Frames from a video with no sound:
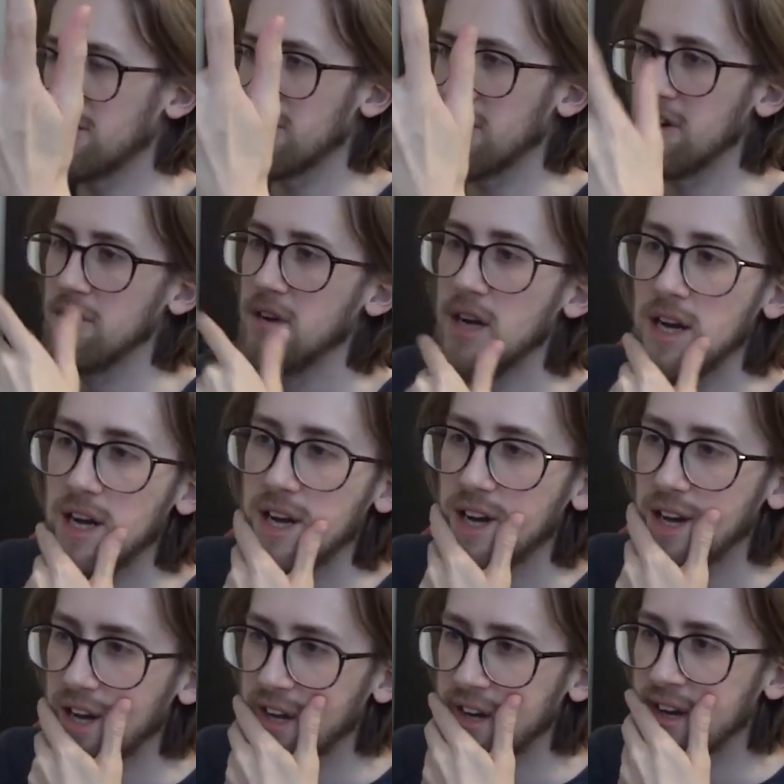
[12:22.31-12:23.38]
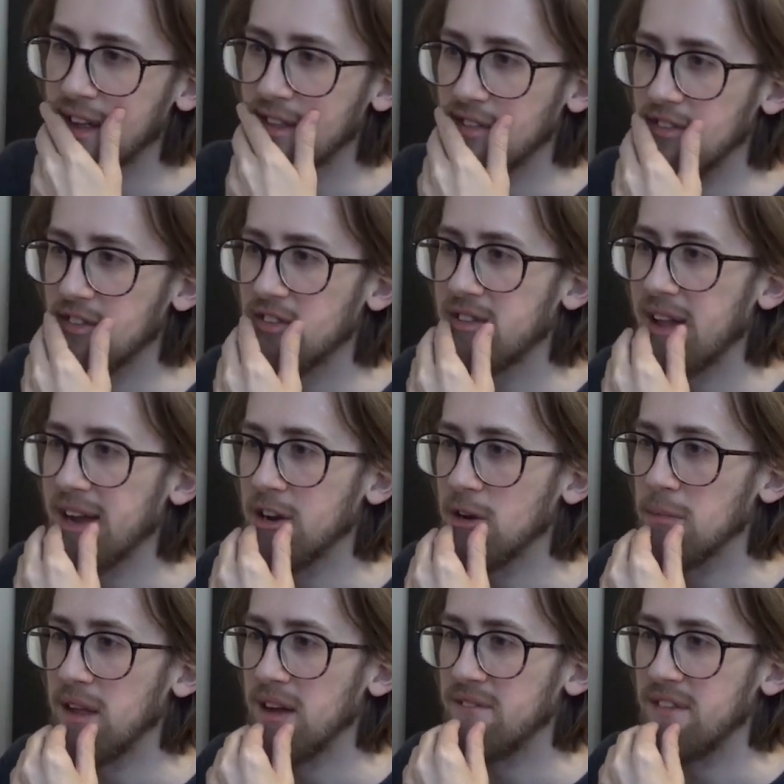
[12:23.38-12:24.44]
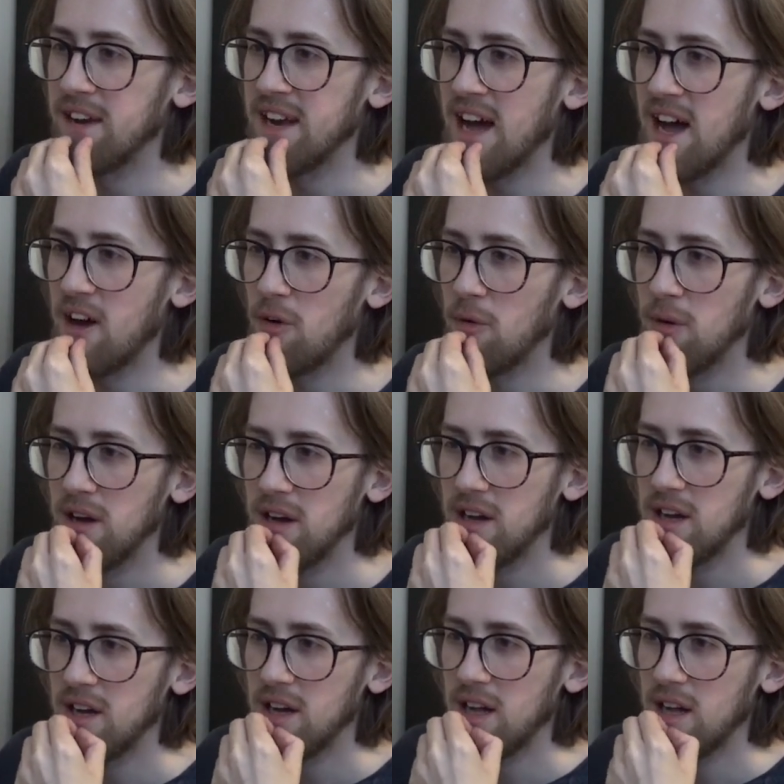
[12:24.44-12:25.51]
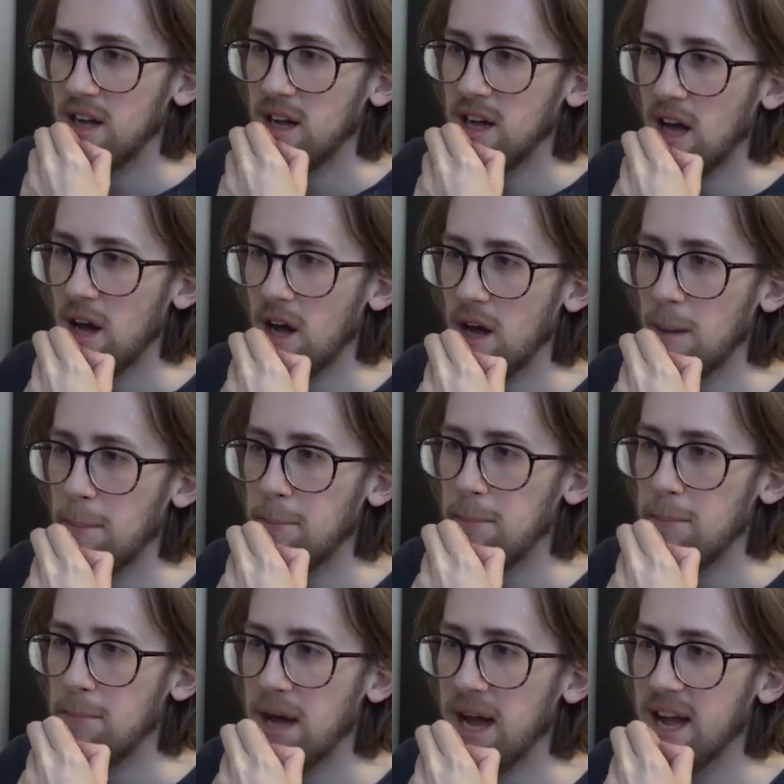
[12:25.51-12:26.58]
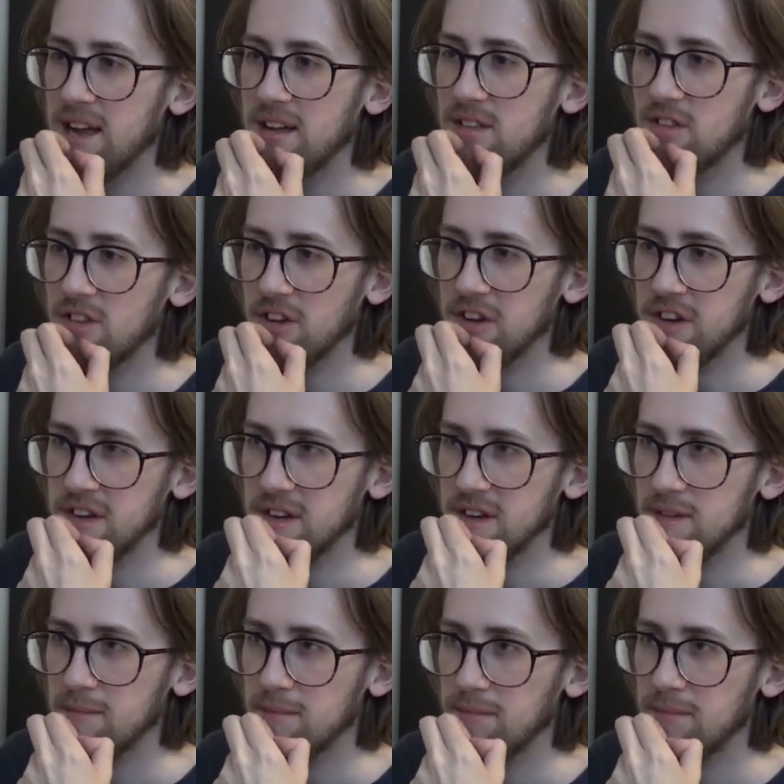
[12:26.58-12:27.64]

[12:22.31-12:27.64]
So Nathan's staying up there for now. Peyton.